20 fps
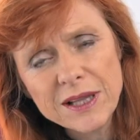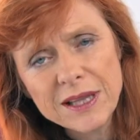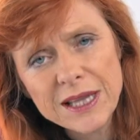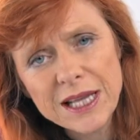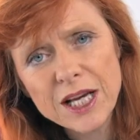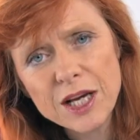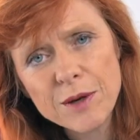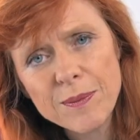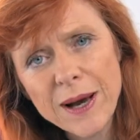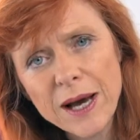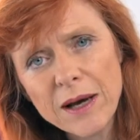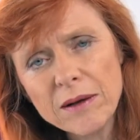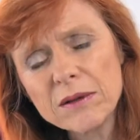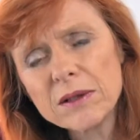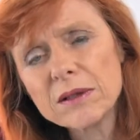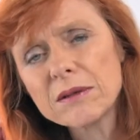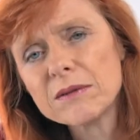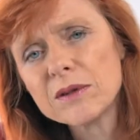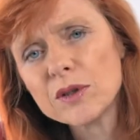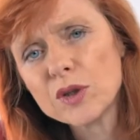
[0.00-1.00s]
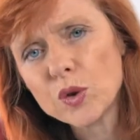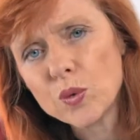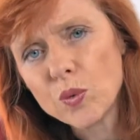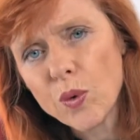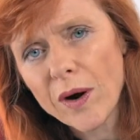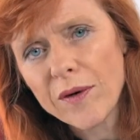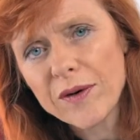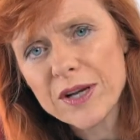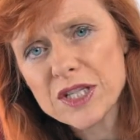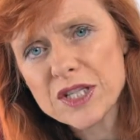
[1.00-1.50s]
think about the
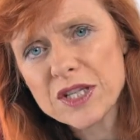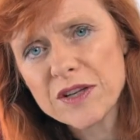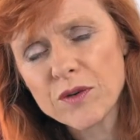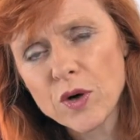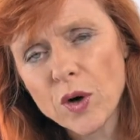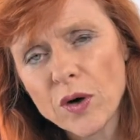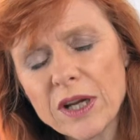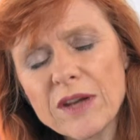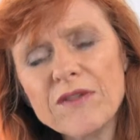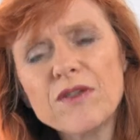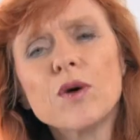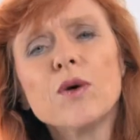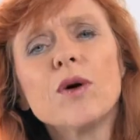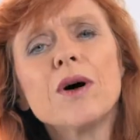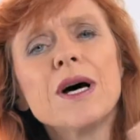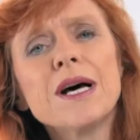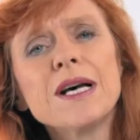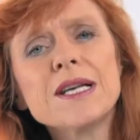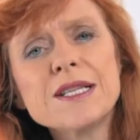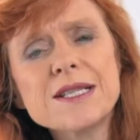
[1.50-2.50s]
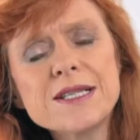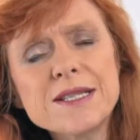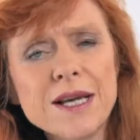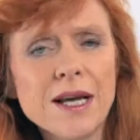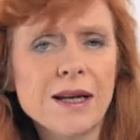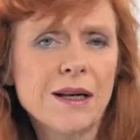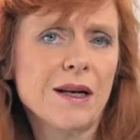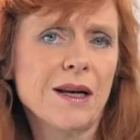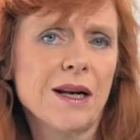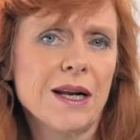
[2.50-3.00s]
worries you've got. If you're
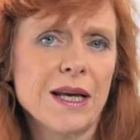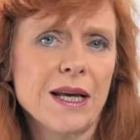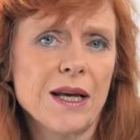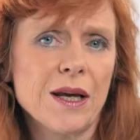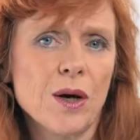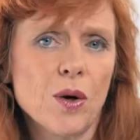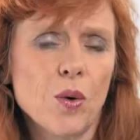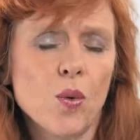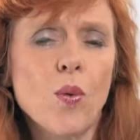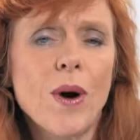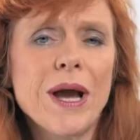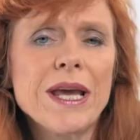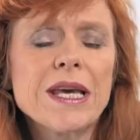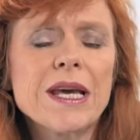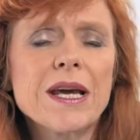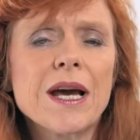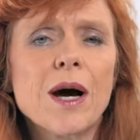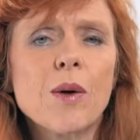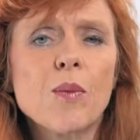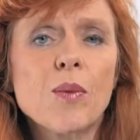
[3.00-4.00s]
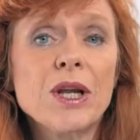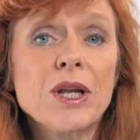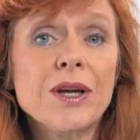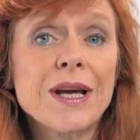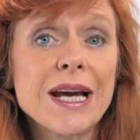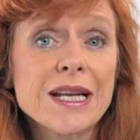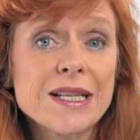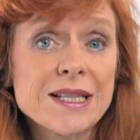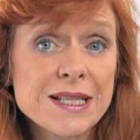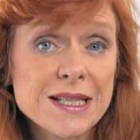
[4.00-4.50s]
suddenly waking up when you
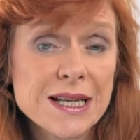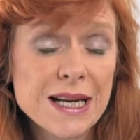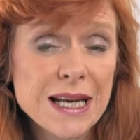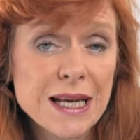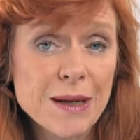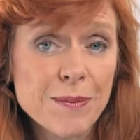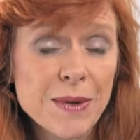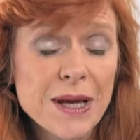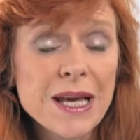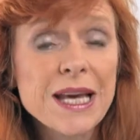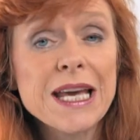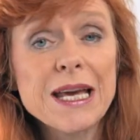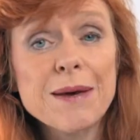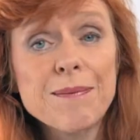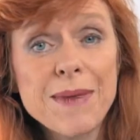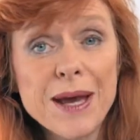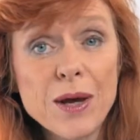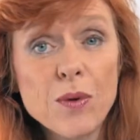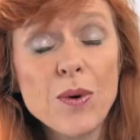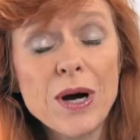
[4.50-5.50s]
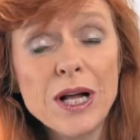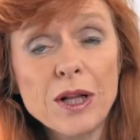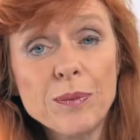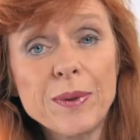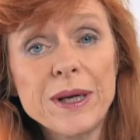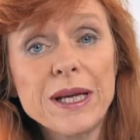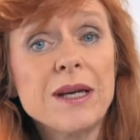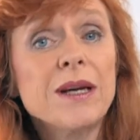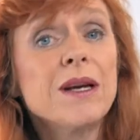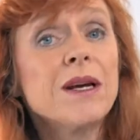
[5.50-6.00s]
get to sleep, it may well
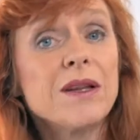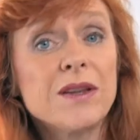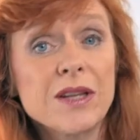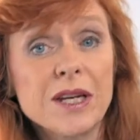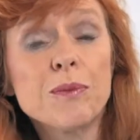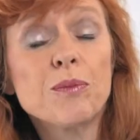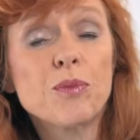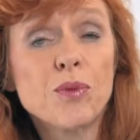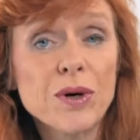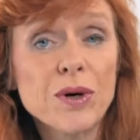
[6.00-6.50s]
be that in